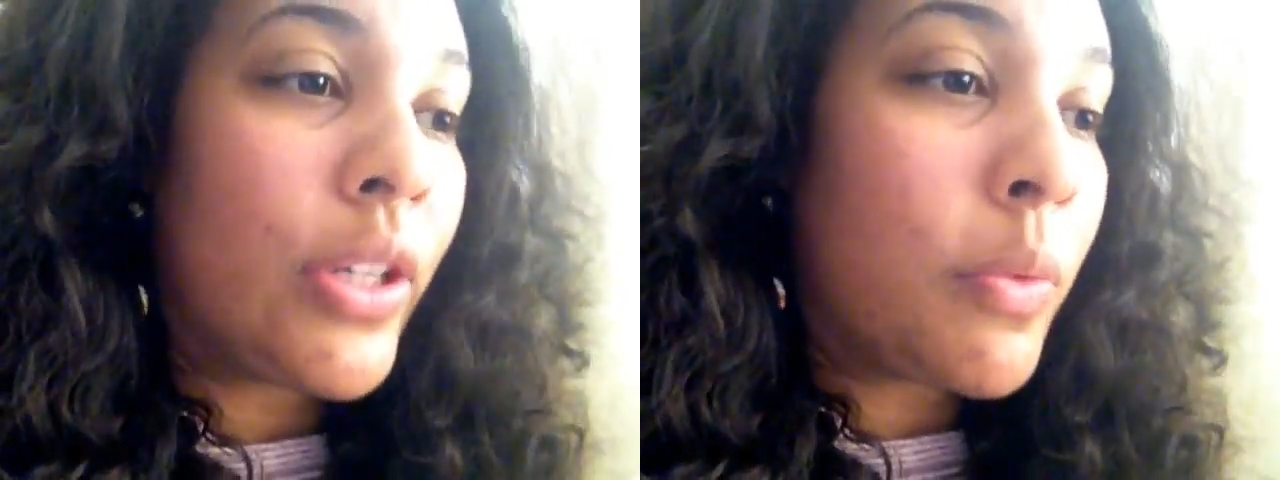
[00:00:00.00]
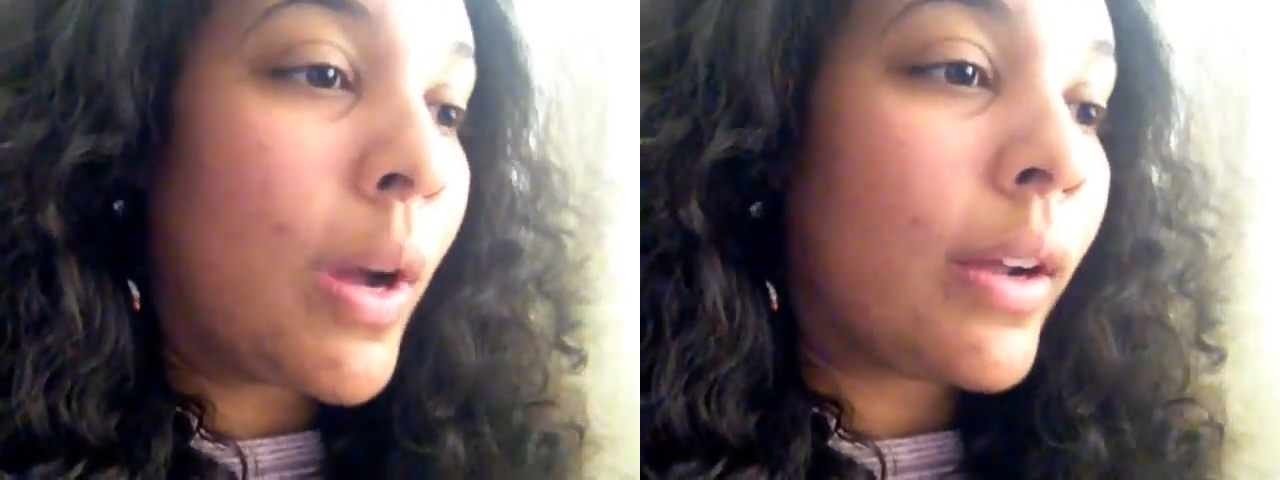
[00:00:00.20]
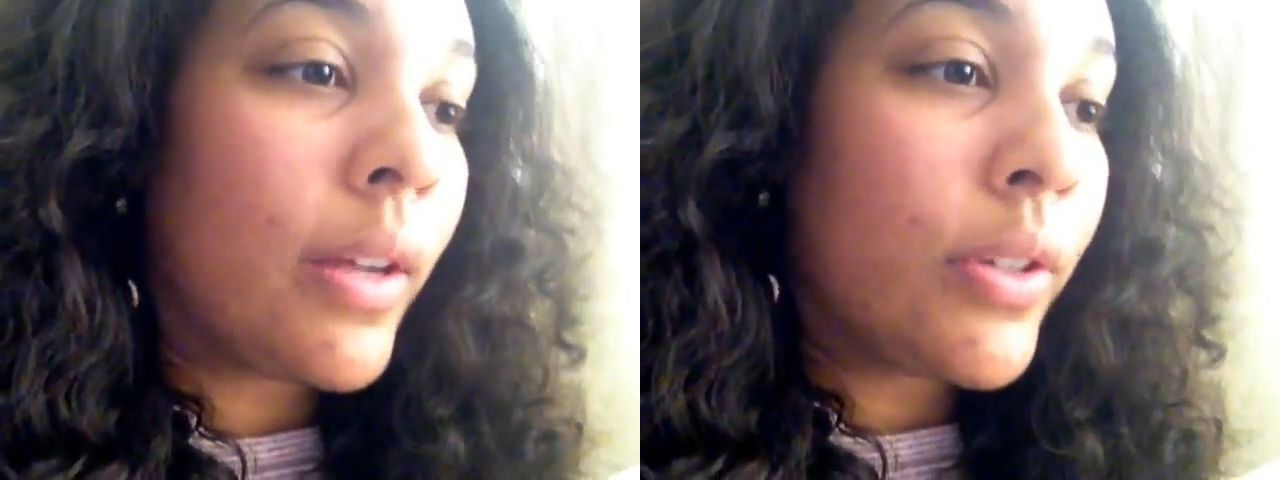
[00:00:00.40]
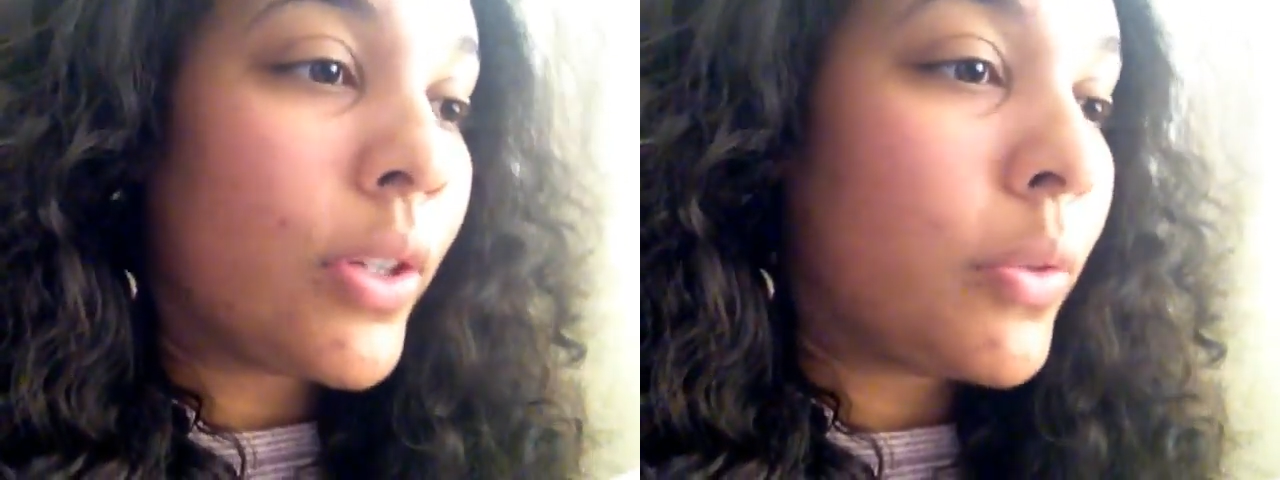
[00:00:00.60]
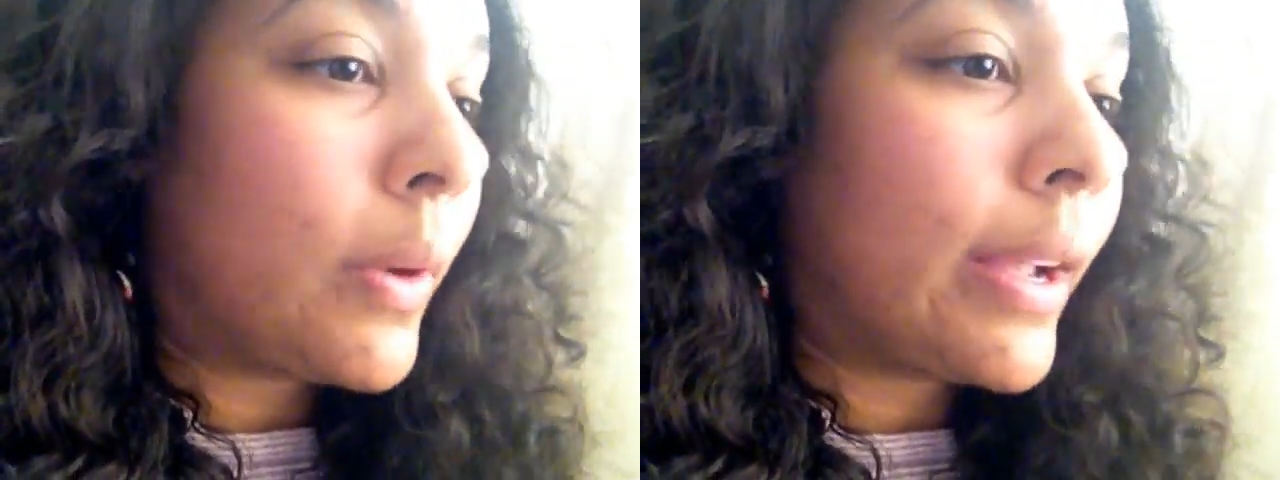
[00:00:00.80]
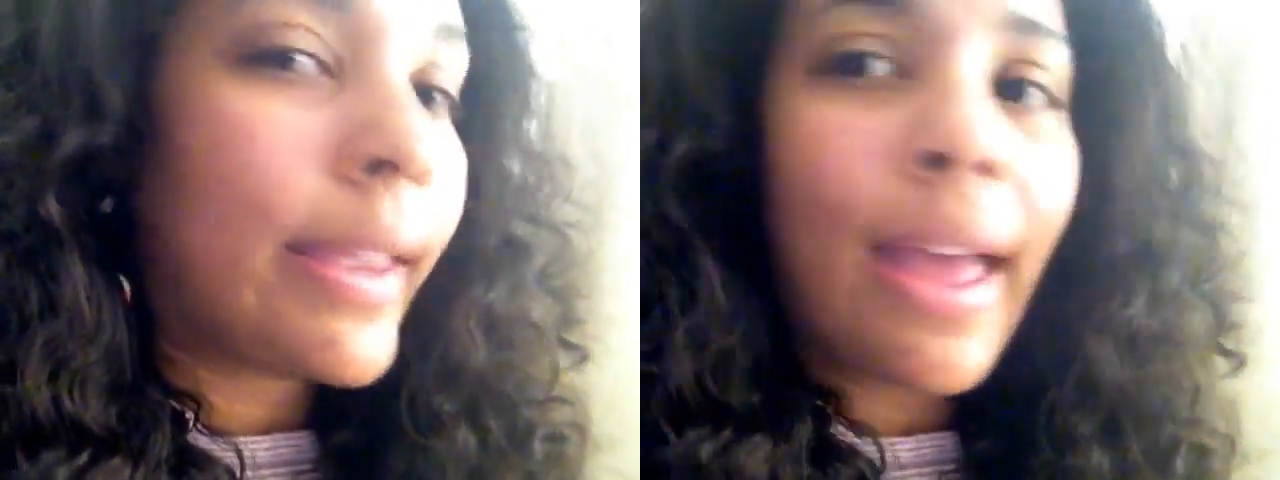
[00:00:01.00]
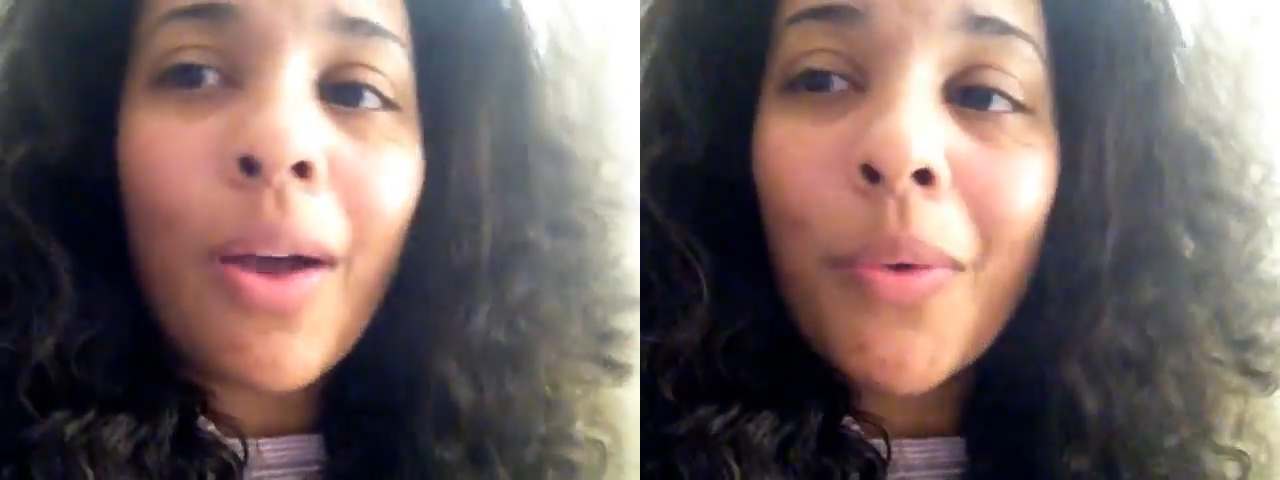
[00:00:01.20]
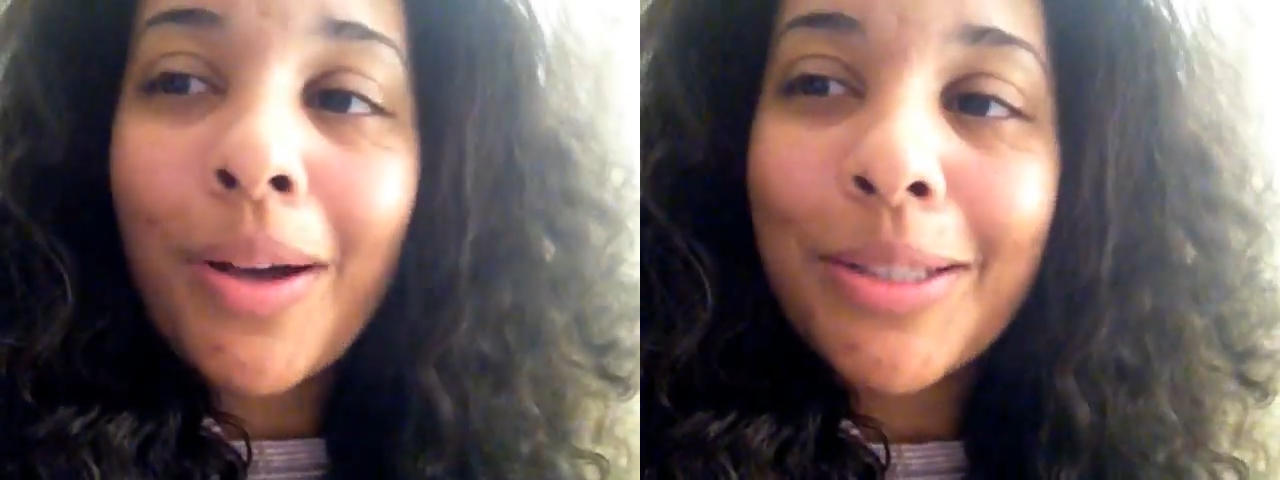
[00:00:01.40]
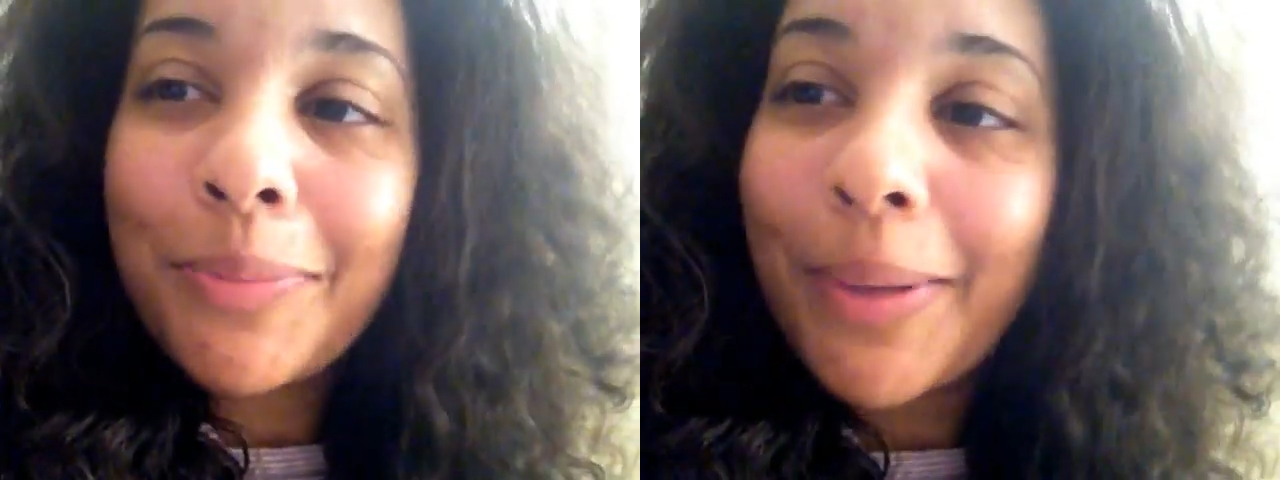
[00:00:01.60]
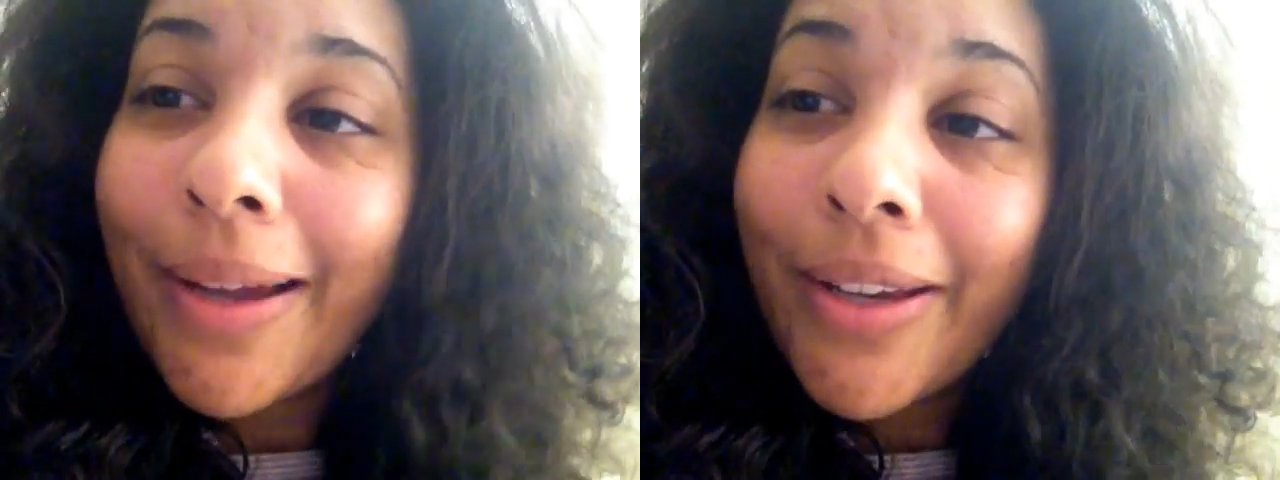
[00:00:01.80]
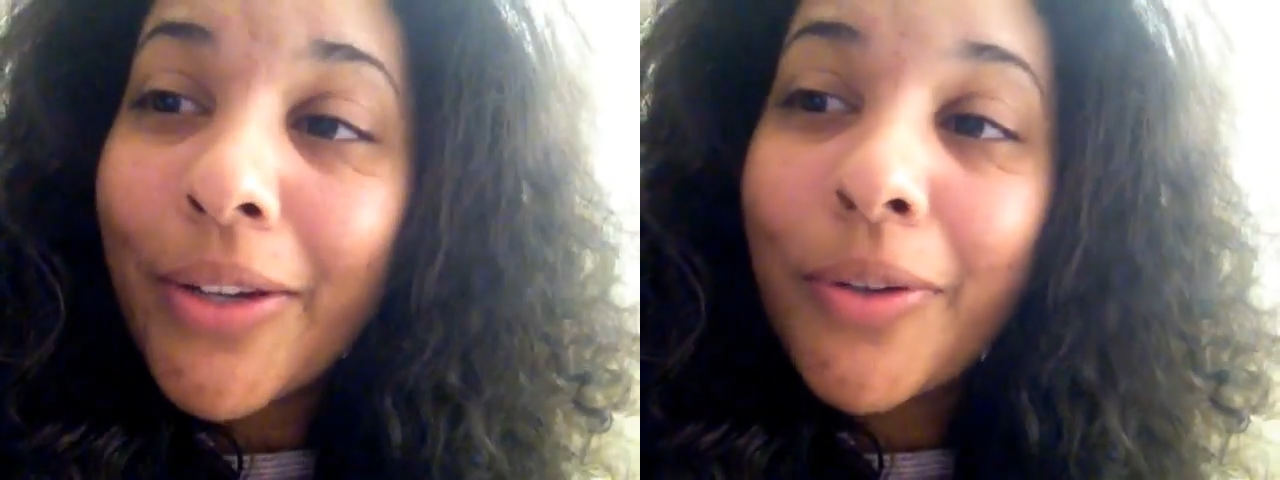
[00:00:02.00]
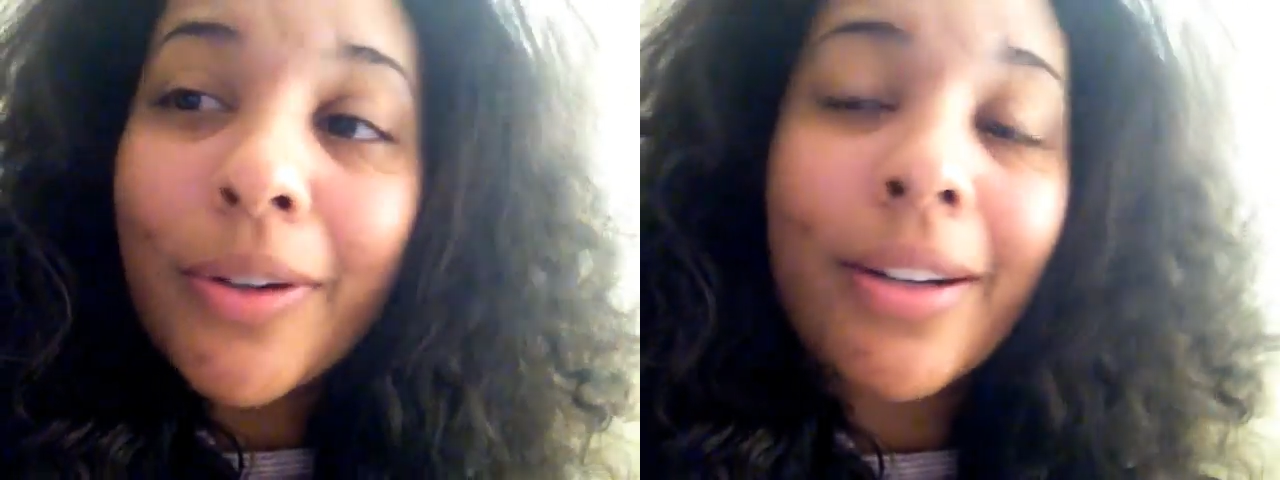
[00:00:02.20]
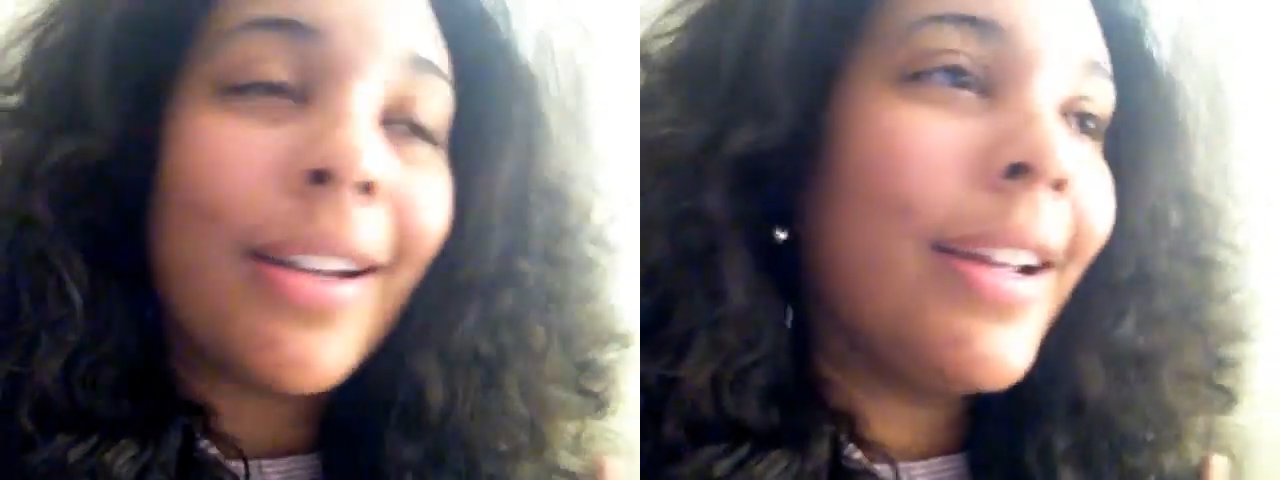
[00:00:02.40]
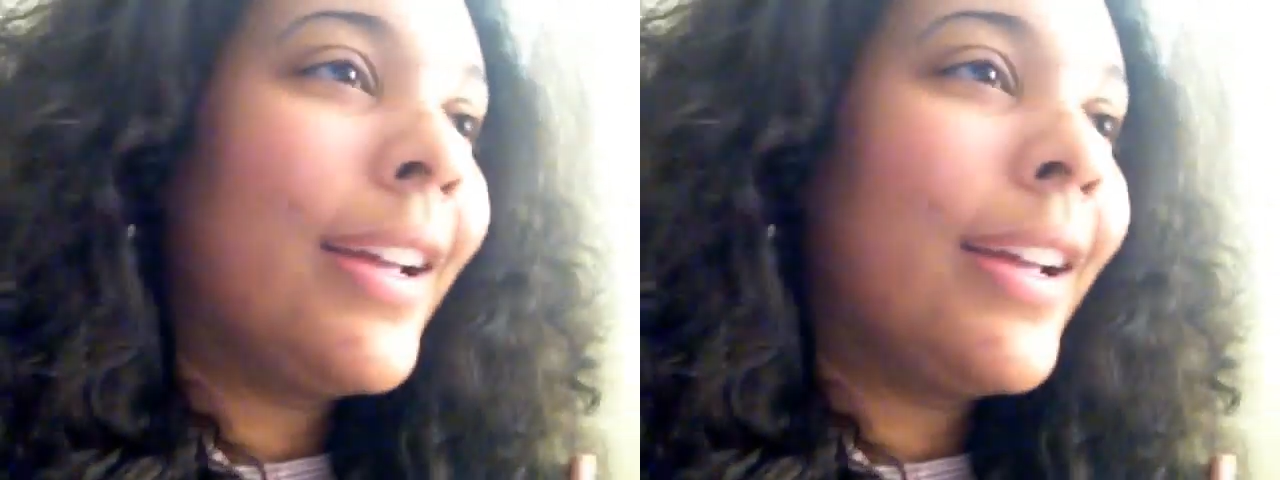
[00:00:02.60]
you walk under or what cat walks by you, or,